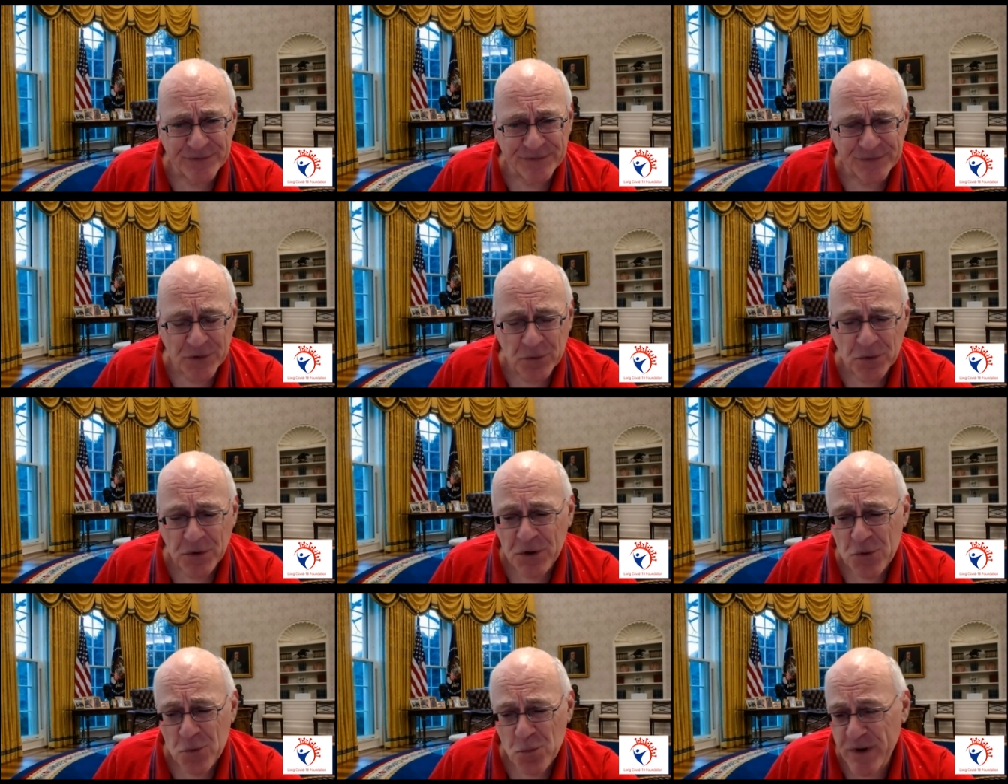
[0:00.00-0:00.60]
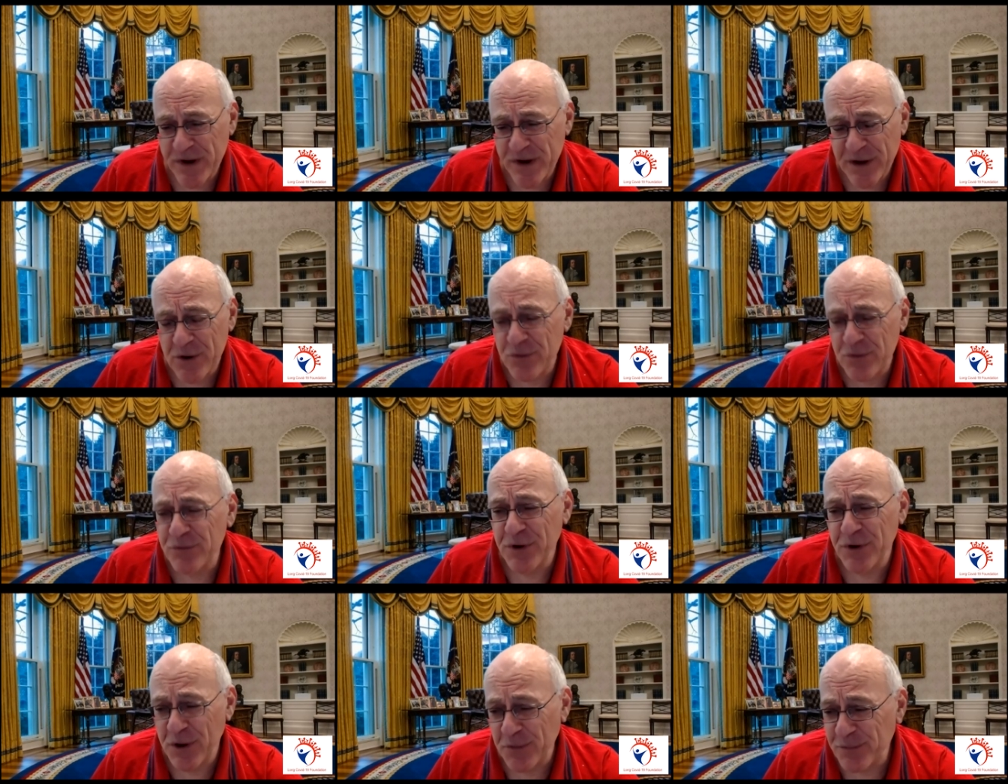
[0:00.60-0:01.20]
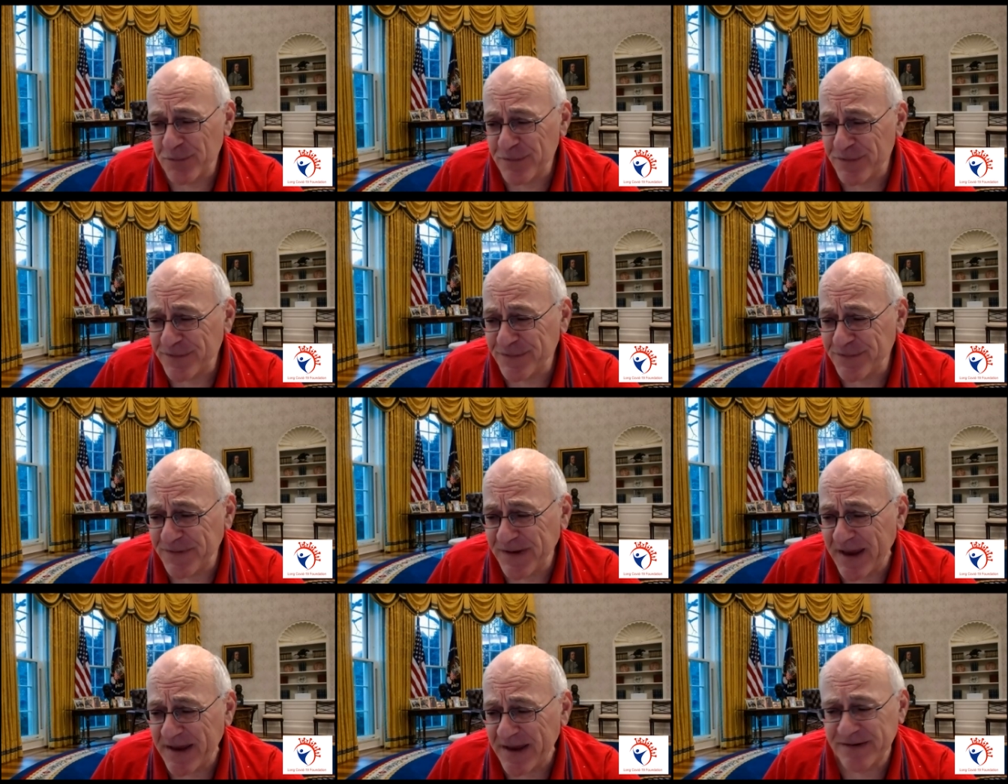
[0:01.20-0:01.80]
So we don't know
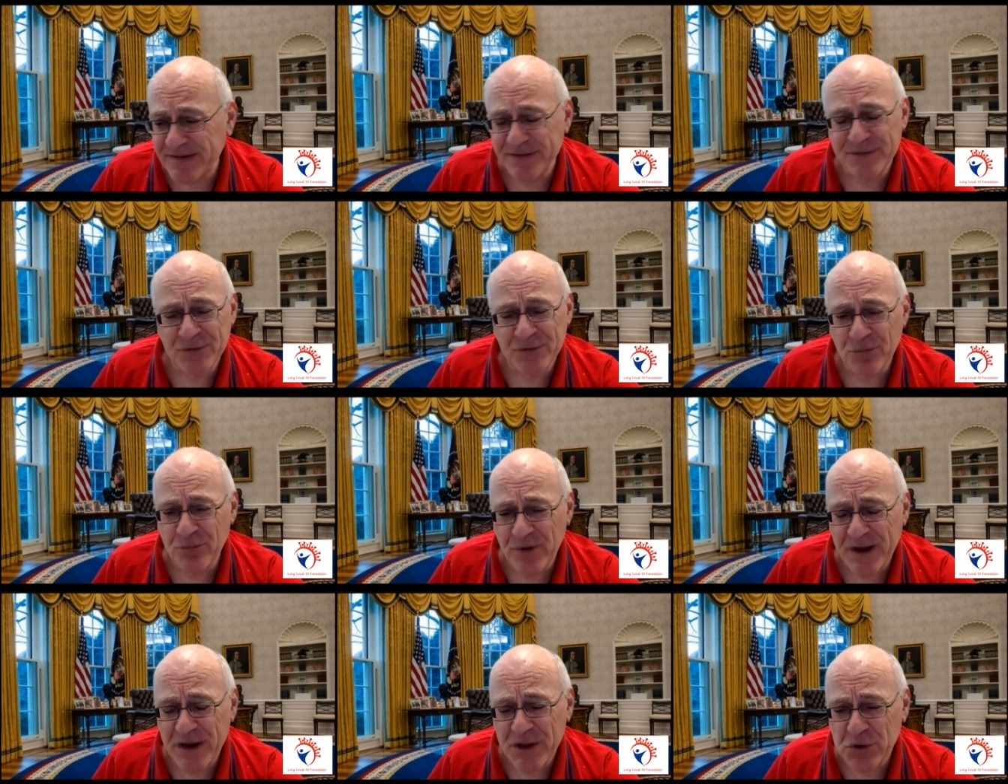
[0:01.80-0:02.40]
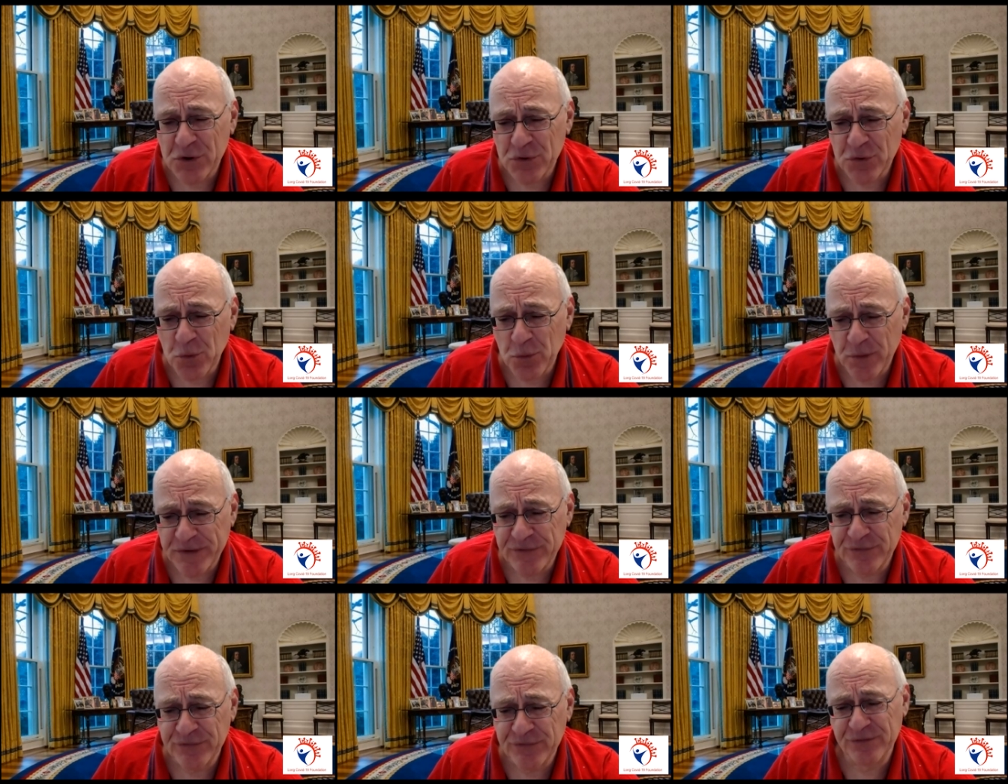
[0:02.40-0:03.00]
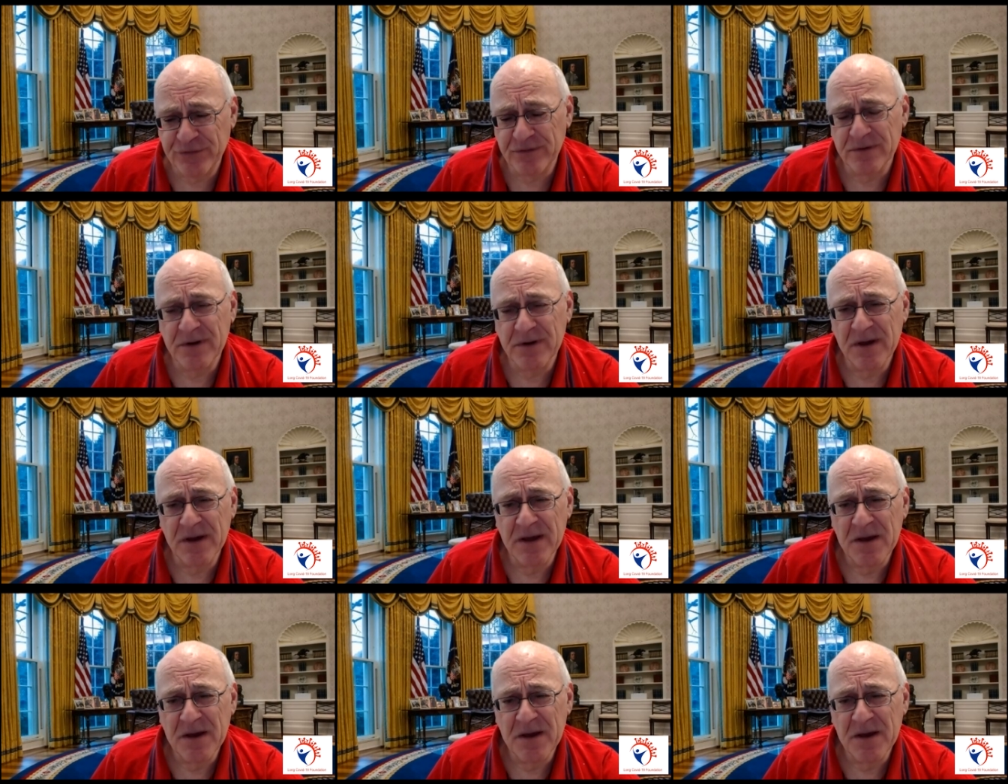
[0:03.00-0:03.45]
this yet. It's a really good question.